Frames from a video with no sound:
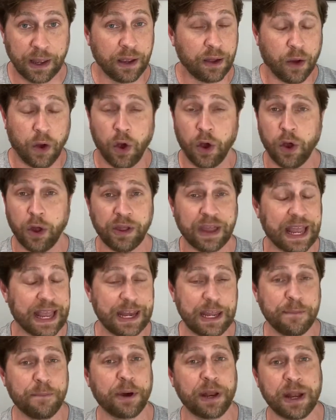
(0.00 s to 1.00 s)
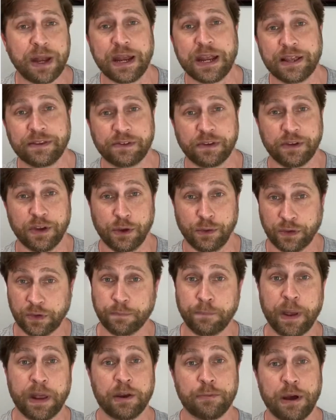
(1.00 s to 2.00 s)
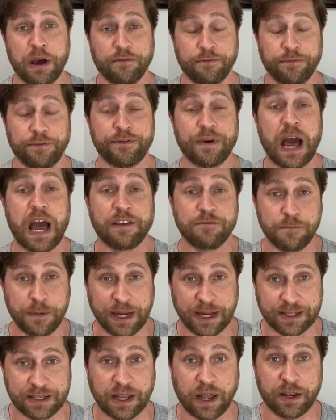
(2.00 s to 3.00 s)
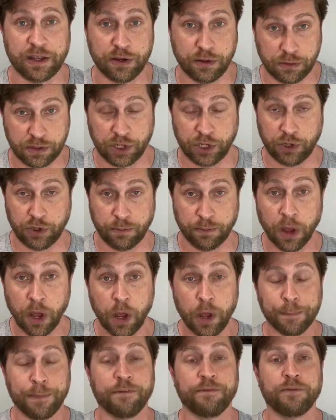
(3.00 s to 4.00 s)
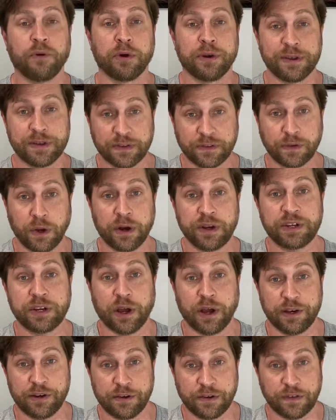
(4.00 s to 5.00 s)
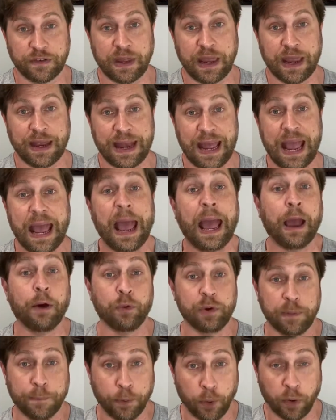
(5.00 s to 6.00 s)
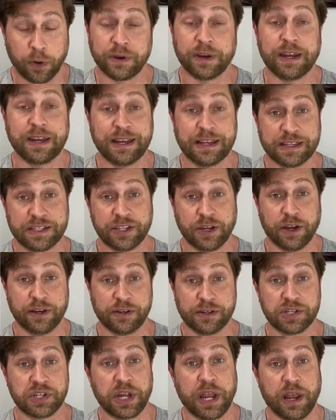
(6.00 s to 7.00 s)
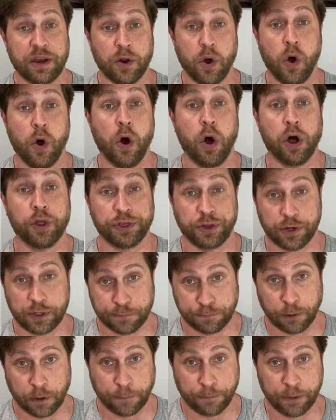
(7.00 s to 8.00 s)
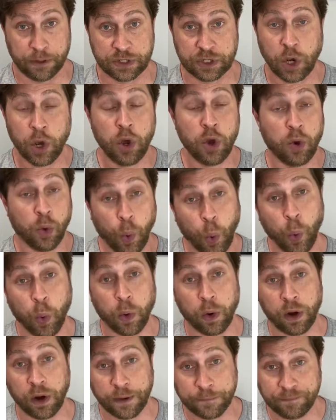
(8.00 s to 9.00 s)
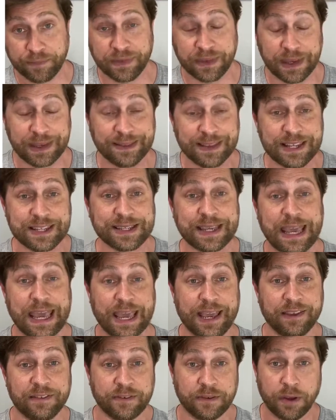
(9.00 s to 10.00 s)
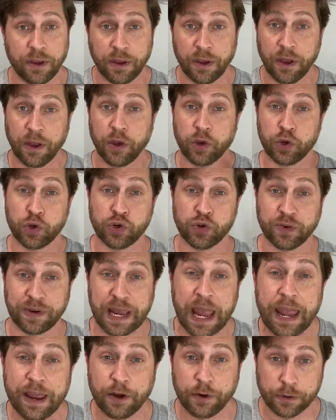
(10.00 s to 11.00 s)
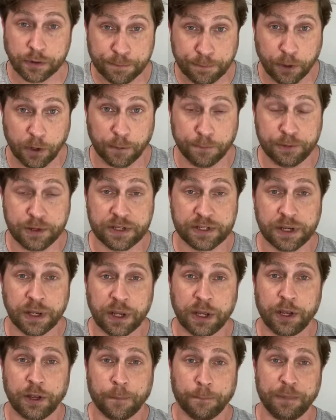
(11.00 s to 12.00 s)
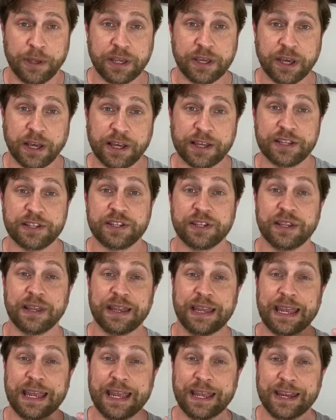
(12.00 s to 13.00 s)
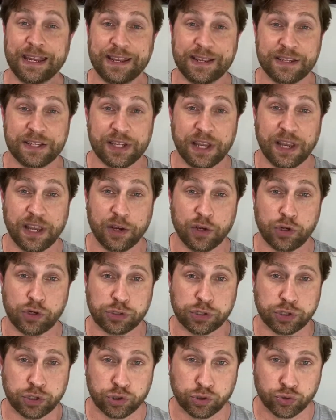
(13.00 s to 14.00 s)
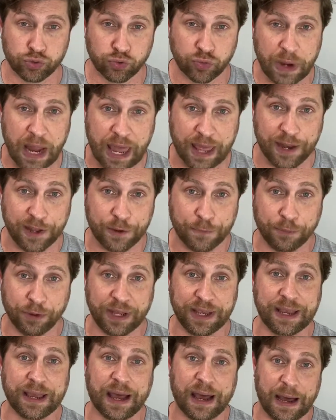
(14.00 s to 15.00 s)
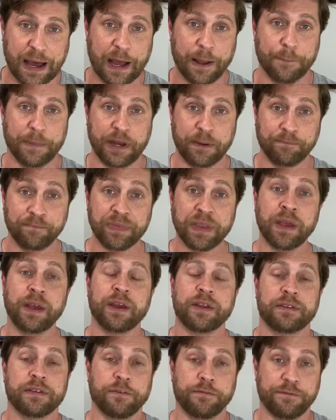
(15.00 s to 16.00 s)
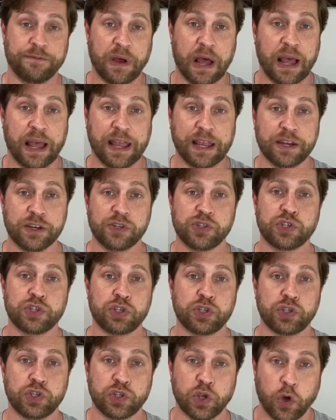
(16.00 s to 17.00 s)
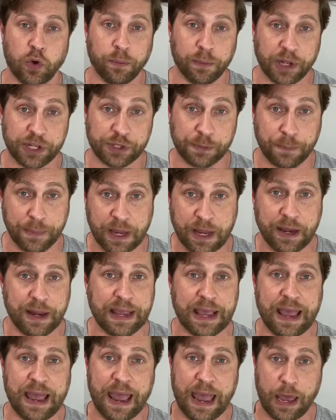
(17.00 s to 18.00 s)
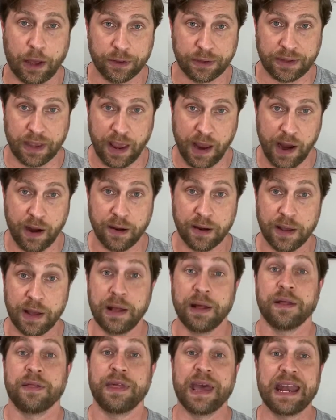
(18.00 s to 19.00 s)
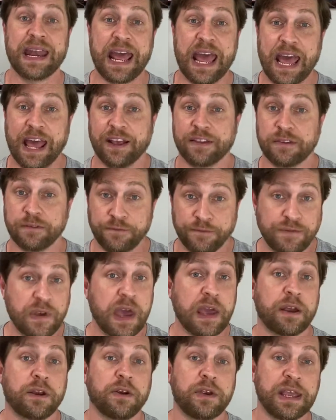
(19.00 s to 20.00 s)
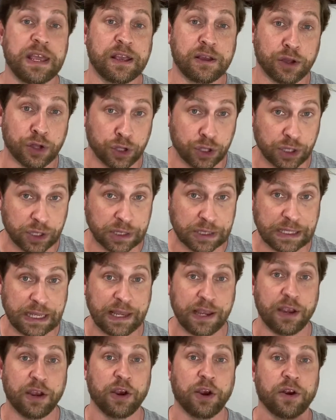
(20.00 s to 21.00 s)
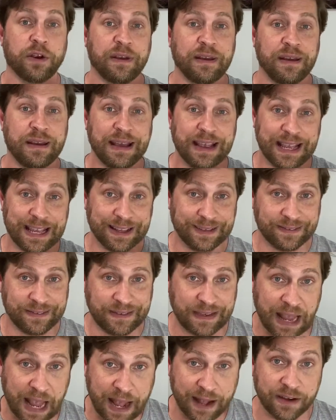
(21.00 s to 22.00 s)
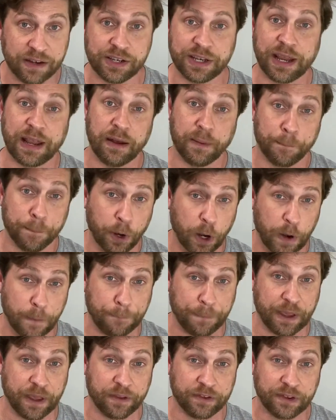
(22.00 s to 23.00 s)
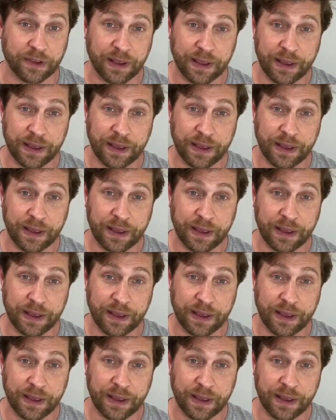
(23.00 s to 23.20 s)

All anybody needs to do is spend about 5 minutes on YouTube before you start to understand how important it is to understand author's purpose, or in this case, creator's purpose, because it is incredibly common to find so much media out there that has very clear intent and purpose